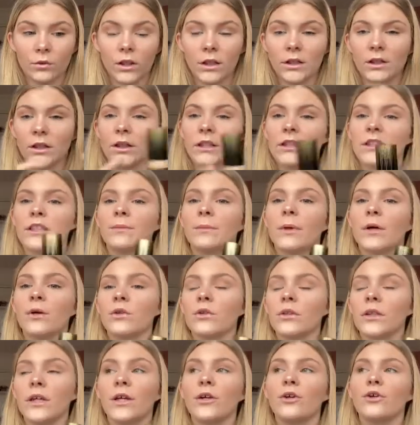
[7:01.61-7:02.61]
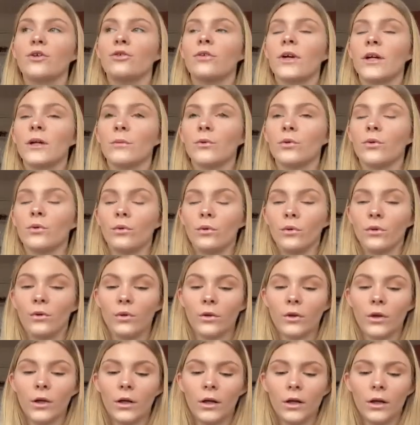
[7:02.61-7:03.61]
It smells incredible.
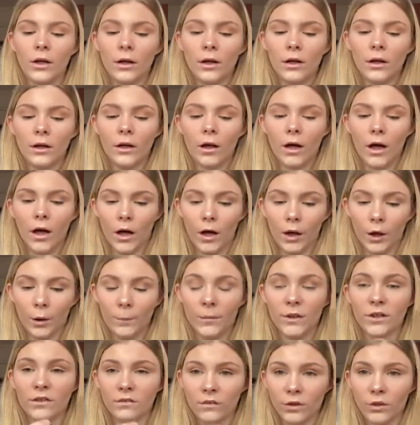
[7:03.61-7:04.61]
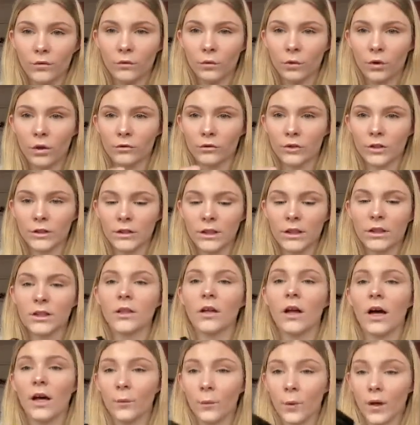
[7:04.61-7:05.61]
It's very full coverage. It's
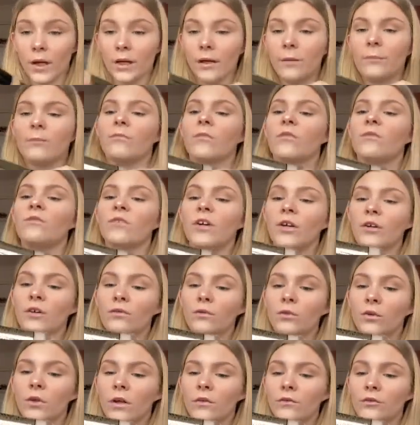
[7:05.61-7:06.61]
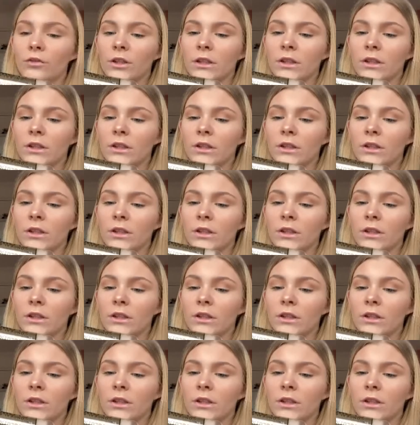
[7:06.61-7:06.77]
lightweight, very full coverage.